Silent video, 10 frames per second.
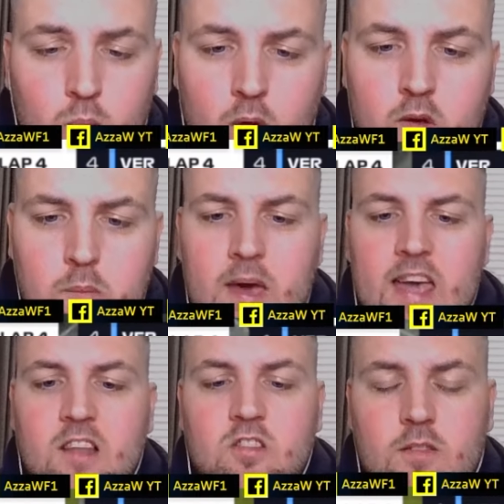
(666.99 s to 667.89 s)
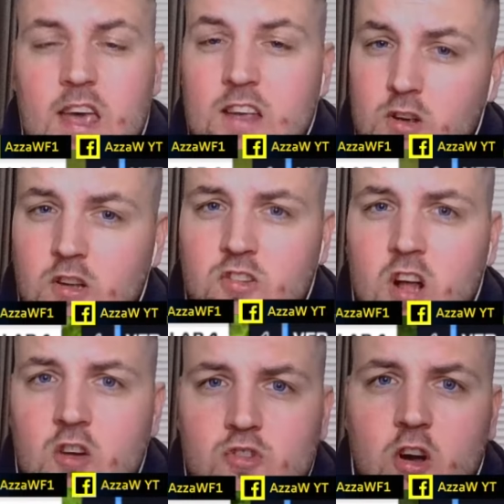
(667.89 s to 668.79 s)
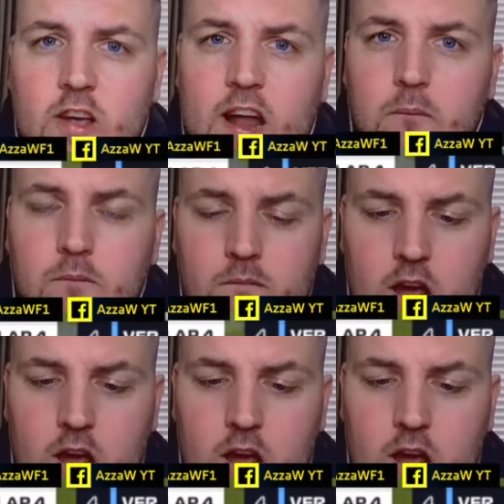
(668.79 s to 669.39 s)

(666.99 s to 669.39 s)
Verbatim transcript: when we pit, it's going to start drying out.